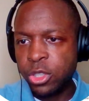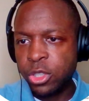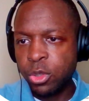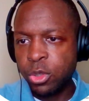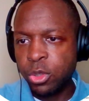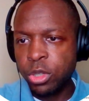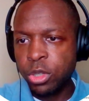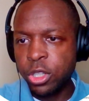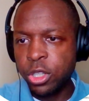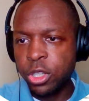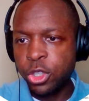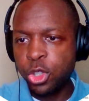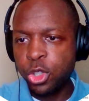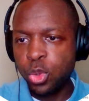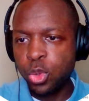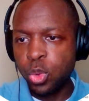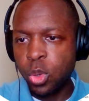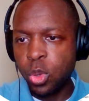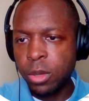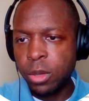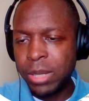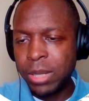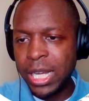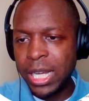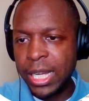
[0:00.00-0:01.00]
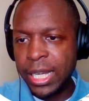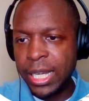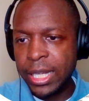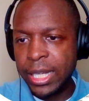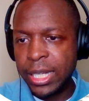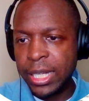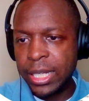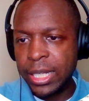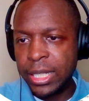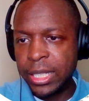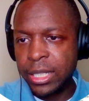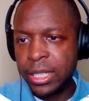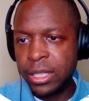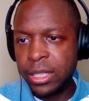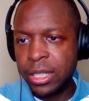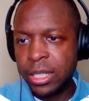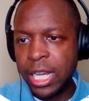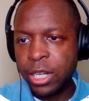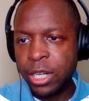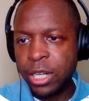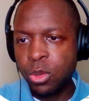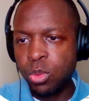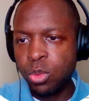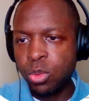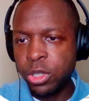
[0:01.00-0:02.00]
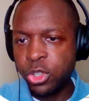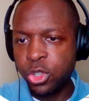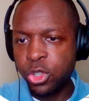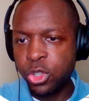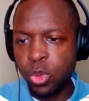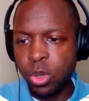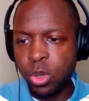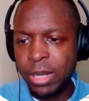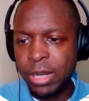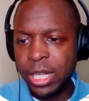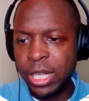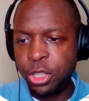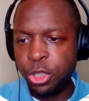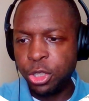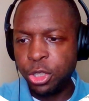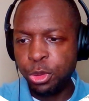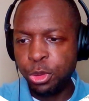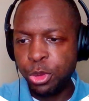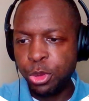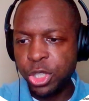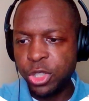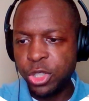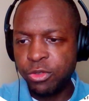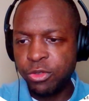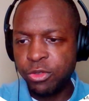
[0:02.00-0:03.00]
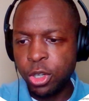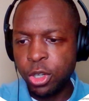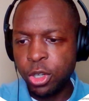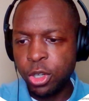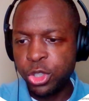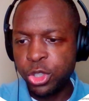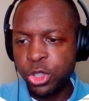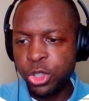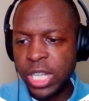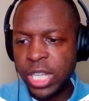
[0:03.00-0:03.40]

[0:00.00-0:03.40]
So we're going to sort by, I don't want to sort by newest first.